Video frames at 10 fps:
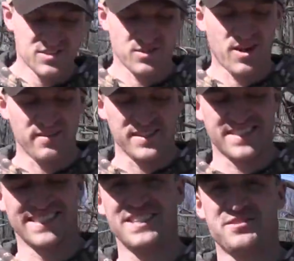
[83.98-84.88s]
So
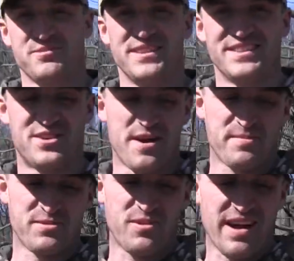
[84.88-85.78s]
obviously this one
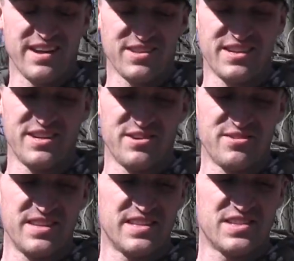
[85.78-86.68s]
dropped a while
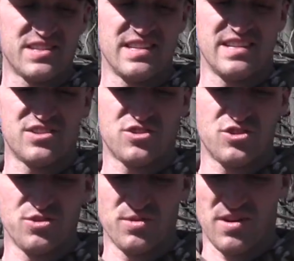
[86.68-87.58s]
ago. It's
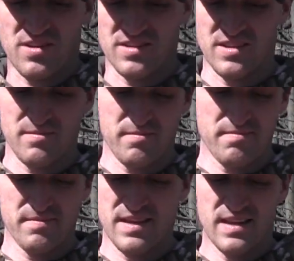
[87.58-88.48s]
chewed all up,
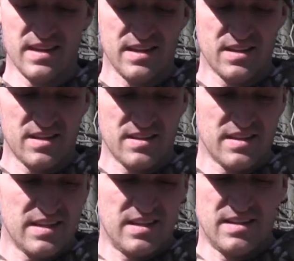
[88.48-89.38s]

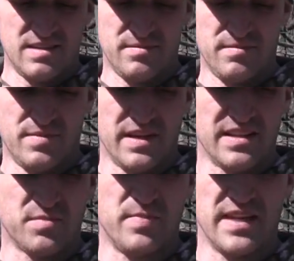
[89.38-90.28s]
but
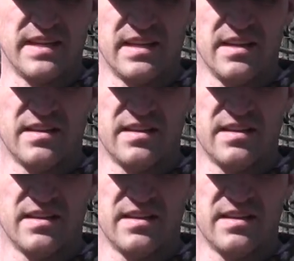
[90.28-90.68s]
it's big.